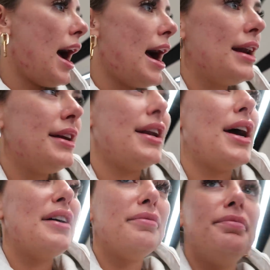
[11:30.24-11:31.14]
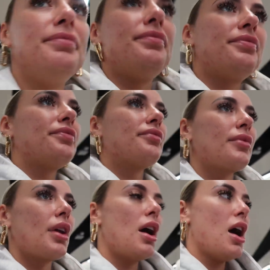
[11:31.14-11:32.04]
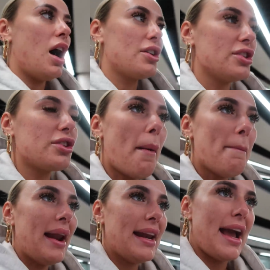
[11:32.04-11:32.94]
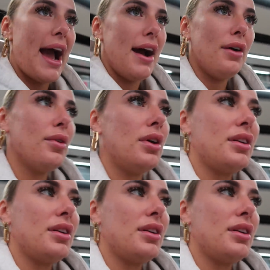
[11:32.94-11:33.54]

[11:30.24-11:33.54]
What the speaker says: And I just got money out.